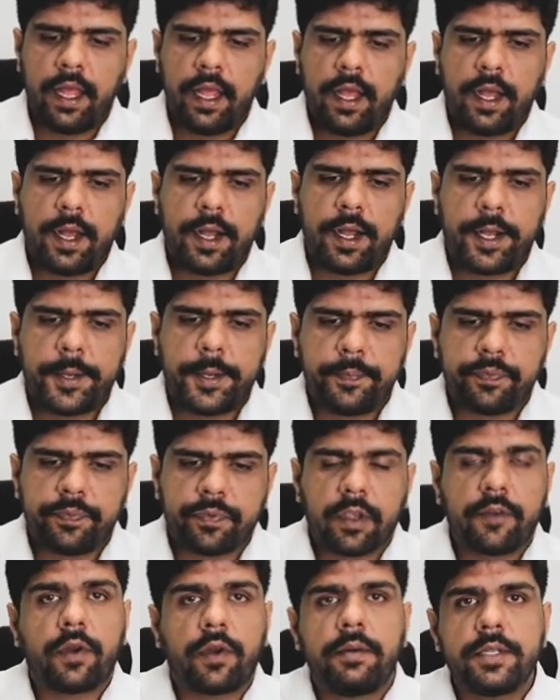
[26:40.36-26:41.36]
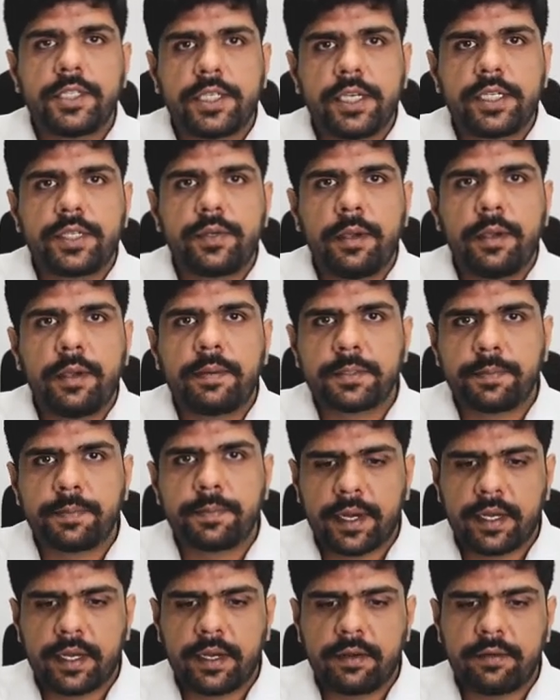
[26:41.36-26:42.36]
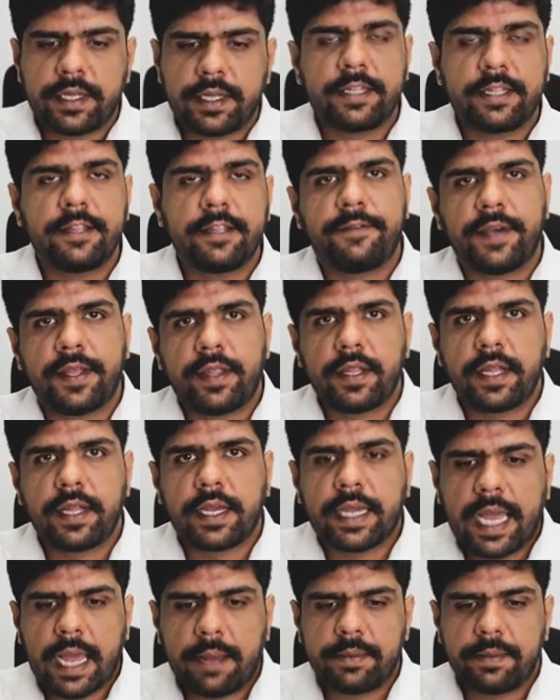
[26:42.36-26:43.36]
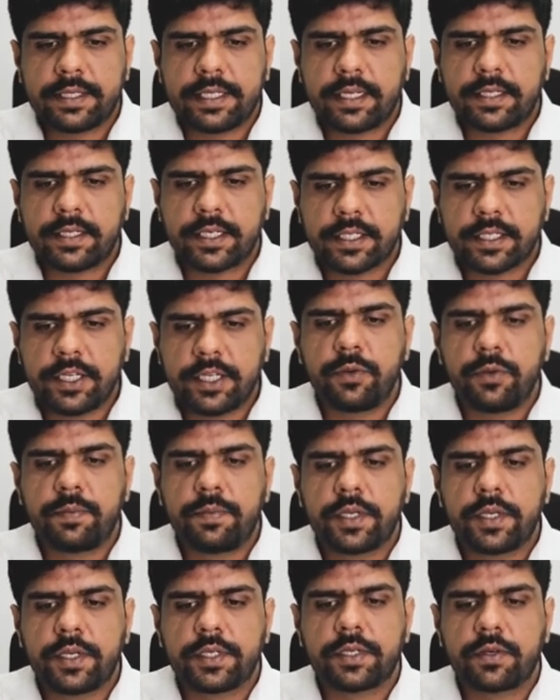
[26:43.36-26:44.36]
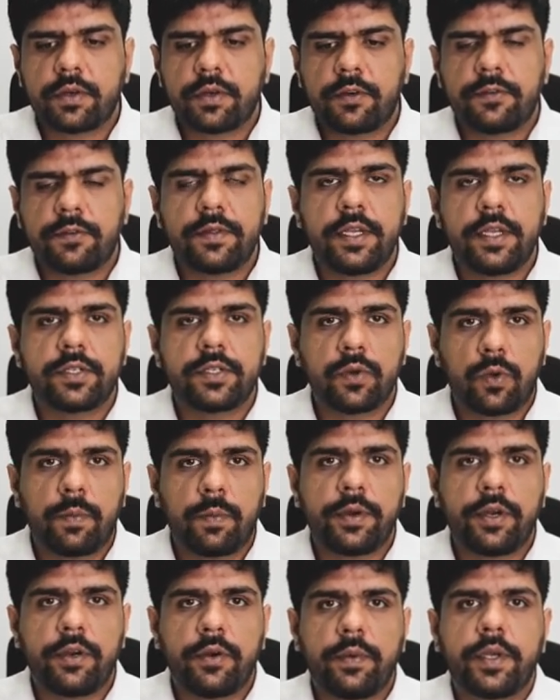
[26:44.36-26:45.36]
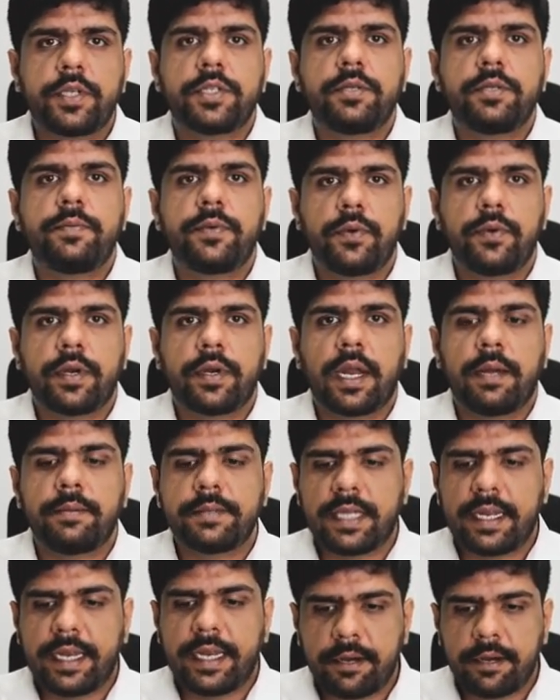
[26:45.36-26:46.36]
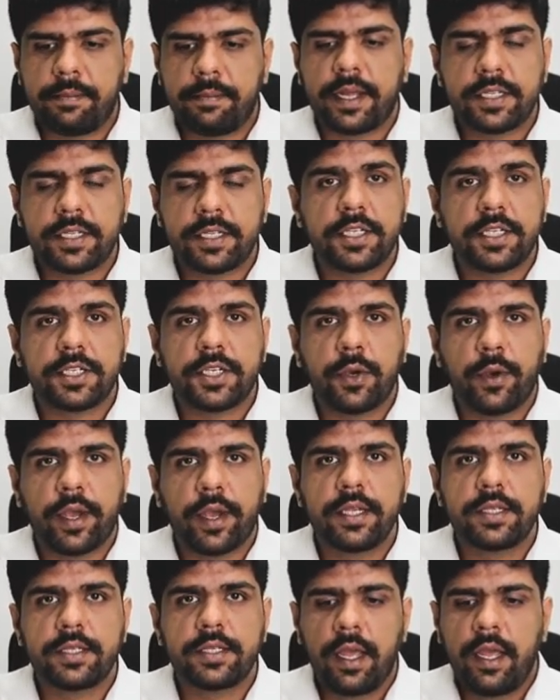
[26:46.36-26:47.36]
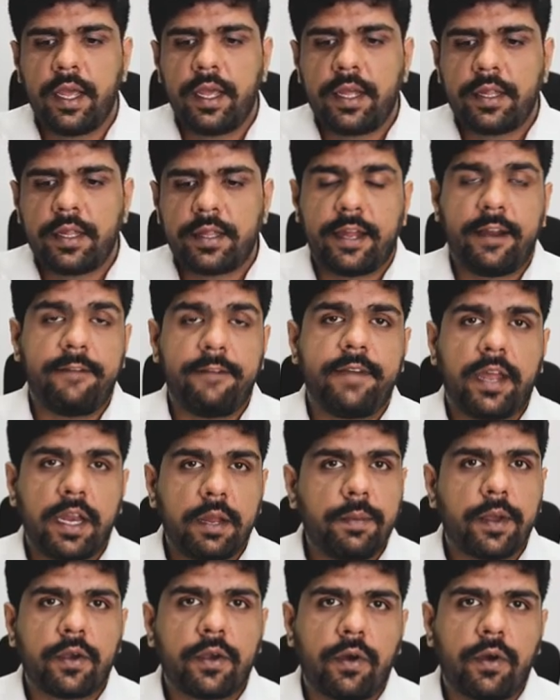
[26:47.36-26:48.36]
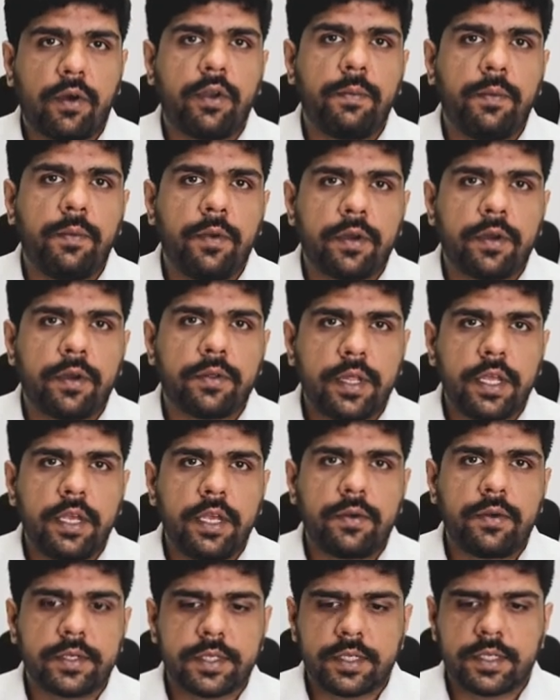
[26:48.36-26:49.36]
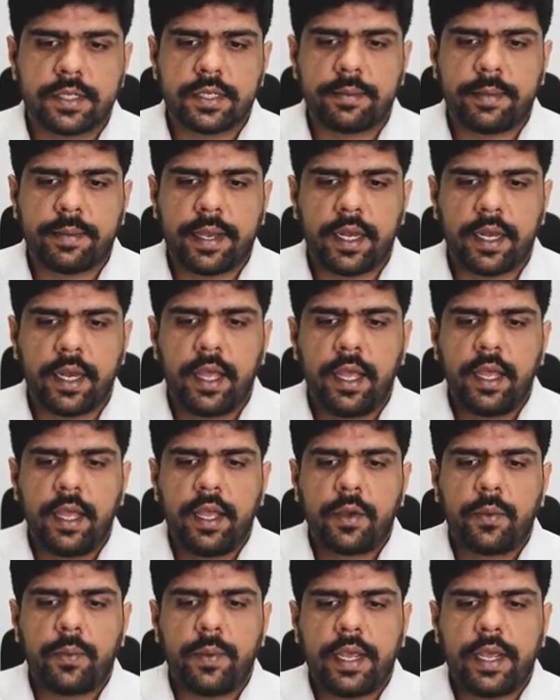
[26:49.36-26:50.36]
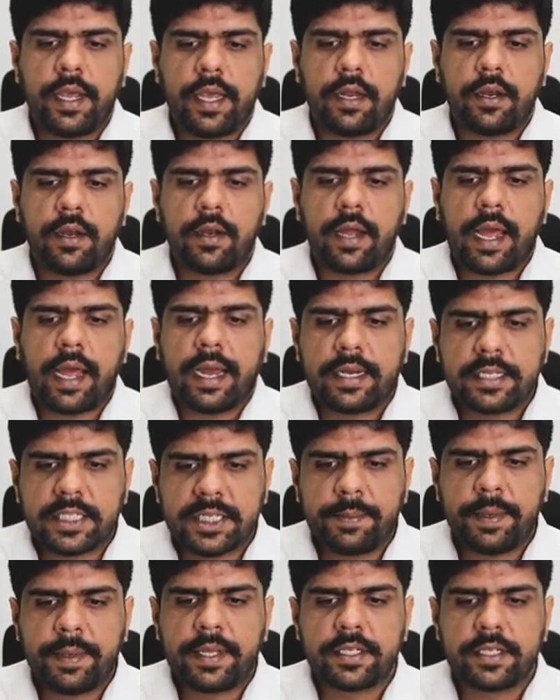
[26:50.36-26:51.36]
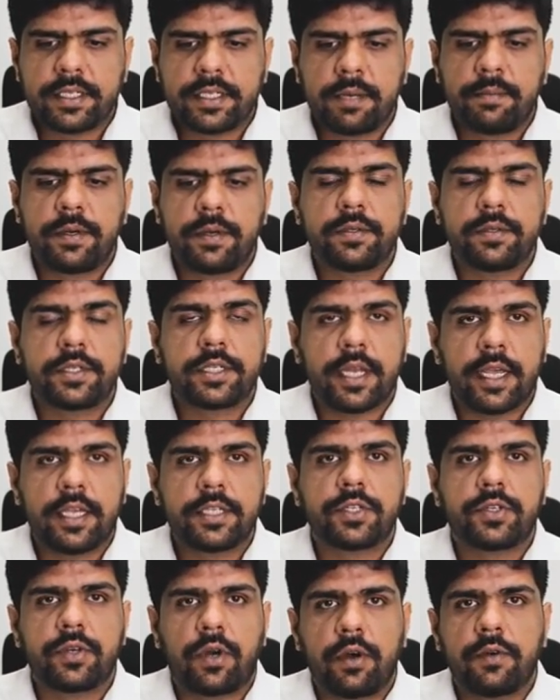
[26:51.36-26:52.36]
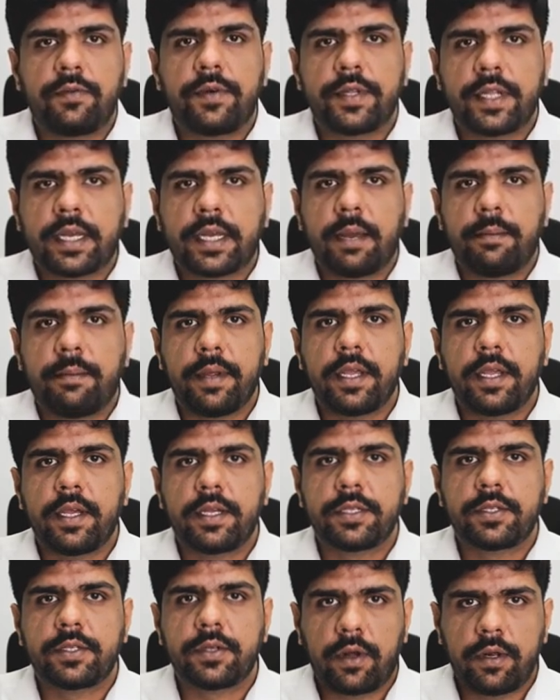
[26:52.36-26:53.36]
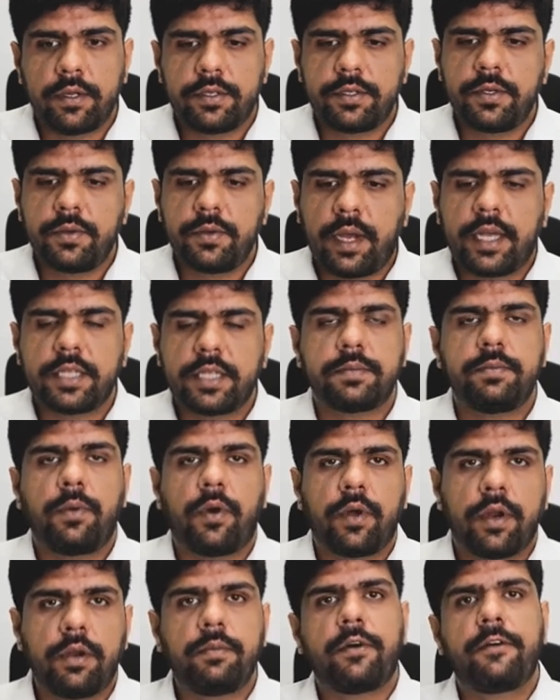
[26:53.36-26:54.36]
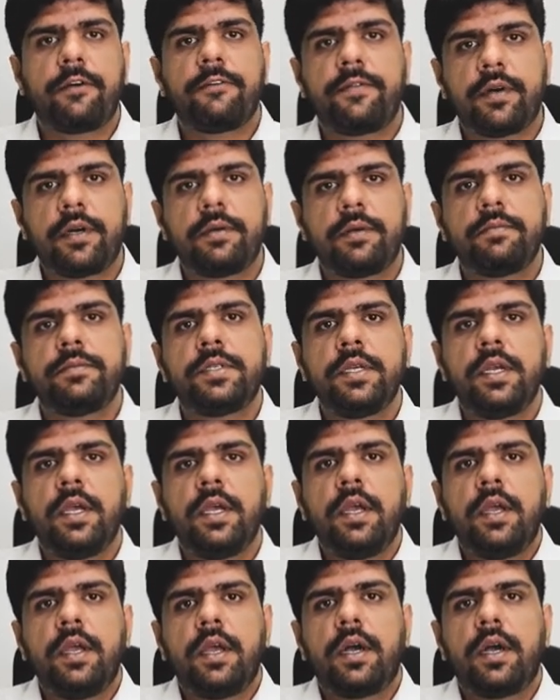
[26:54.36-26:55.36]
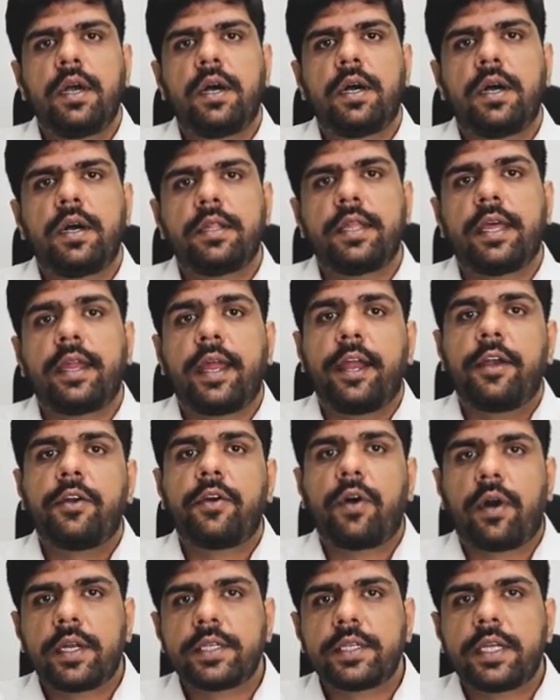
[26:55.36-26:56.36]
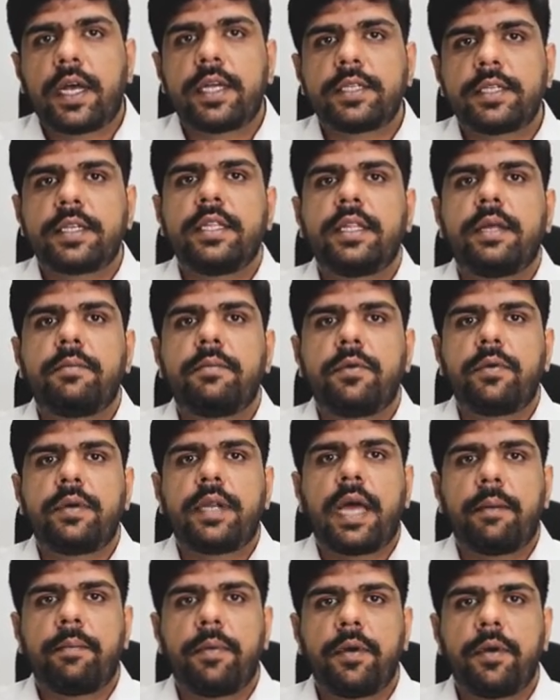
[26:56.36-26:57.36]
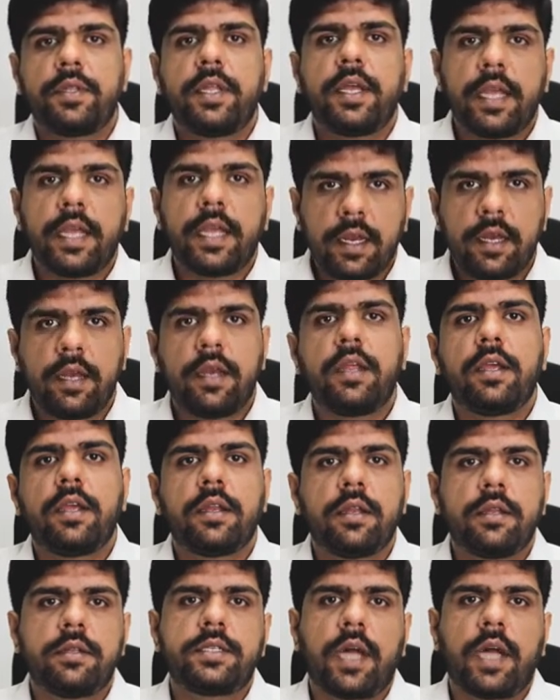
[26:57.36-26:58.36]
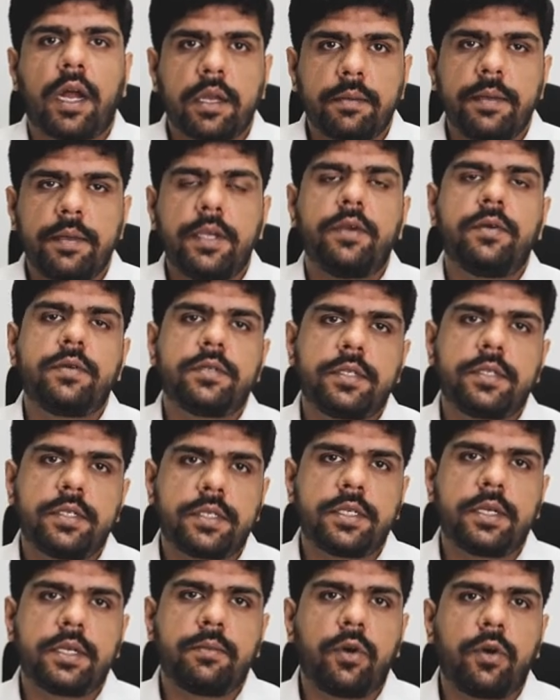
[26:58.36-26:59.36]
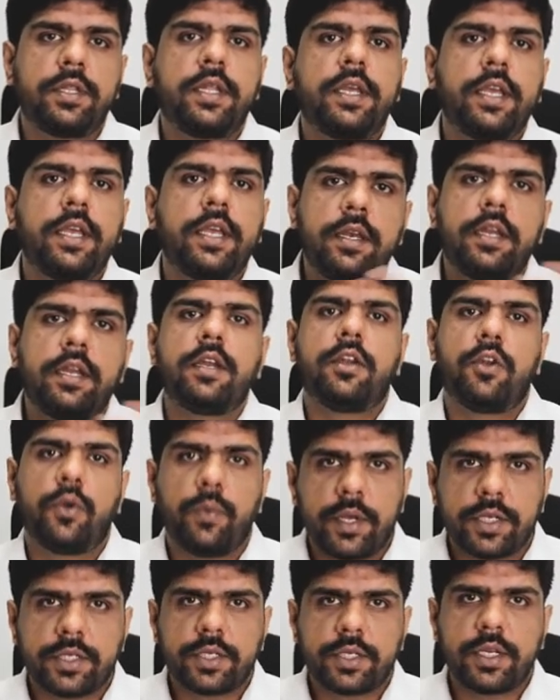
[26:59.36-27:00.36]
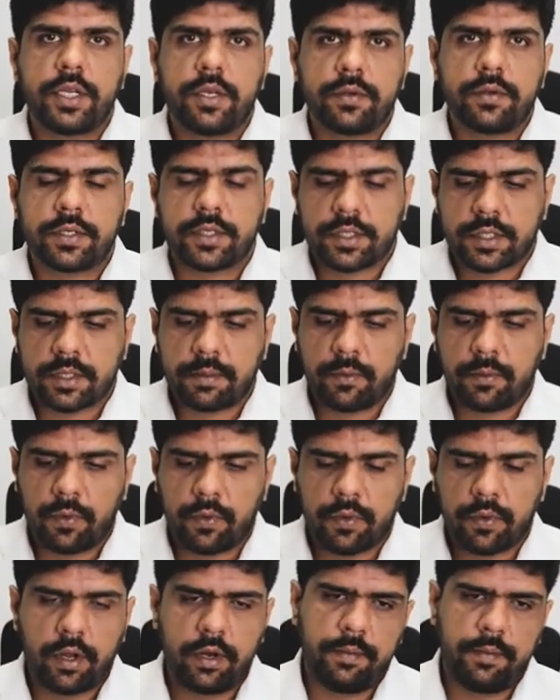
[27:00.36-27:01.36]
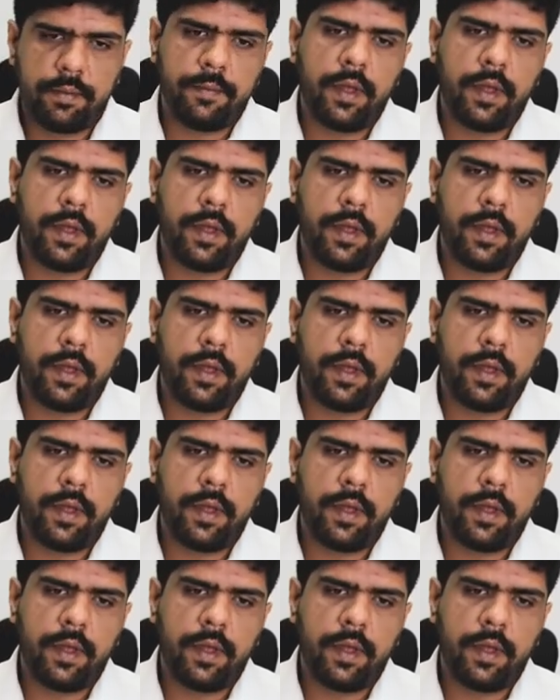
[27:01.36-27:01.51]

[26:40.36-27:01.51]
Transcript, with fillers: Um, from a GCV perspective, I think the feather in the cap is that 62% of these open innovation programs are led by GCOEs. They're a very big contributor to the ecosystem, and we anticipate this number to stay strong for the coming years also, as more and more firms, uh, their headquarters are asking them to tap into the Indian startup ecosystem or the Indian innovation ecosystem overall.